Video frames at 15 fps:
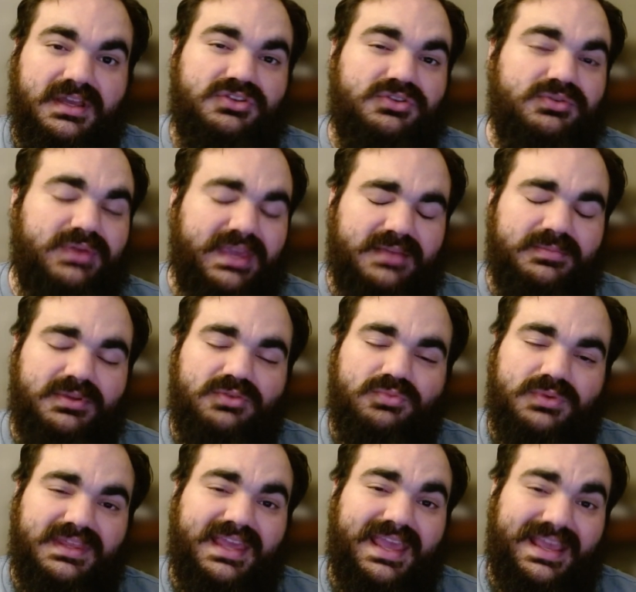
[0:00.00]
So you can be
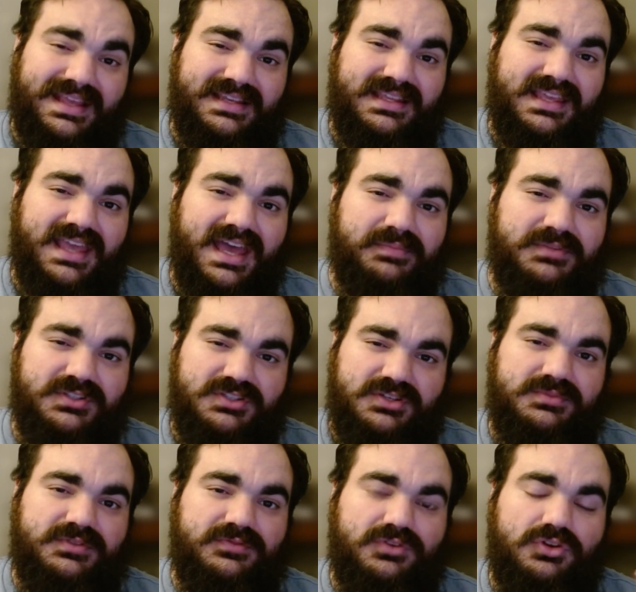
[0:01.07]
really handicapped in
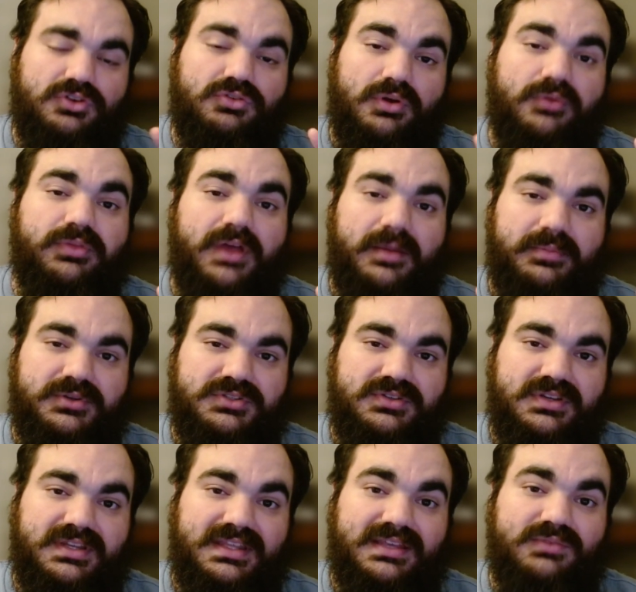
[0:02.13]
terms of your growth
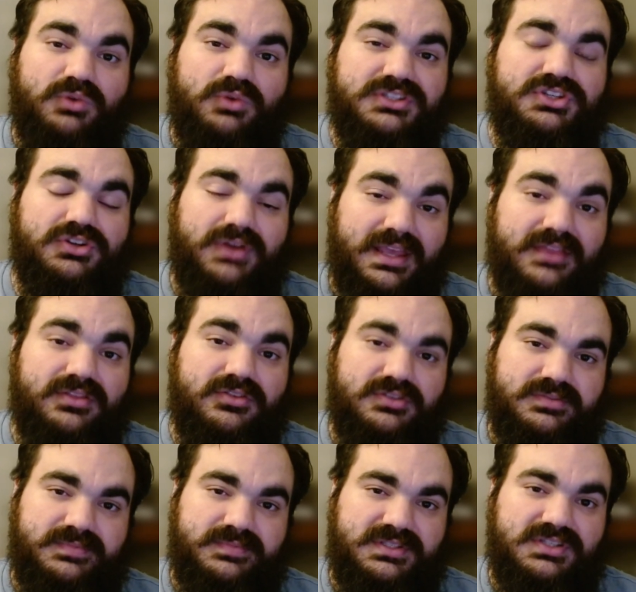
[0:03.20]
opportunity once you're in
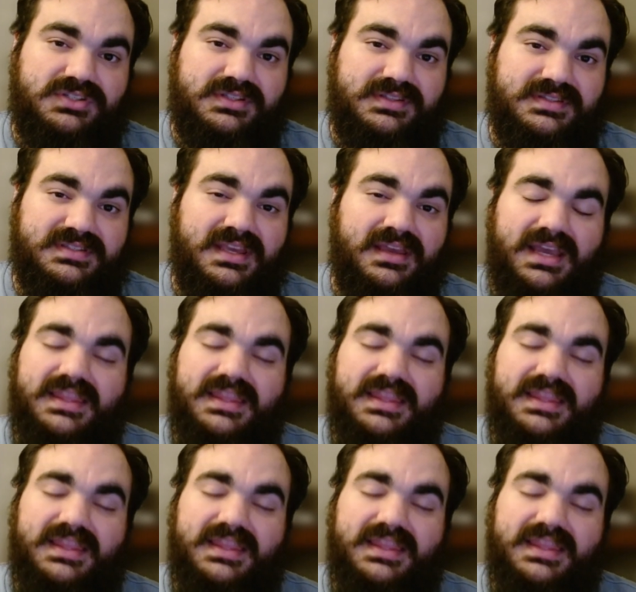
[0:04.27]
those positions.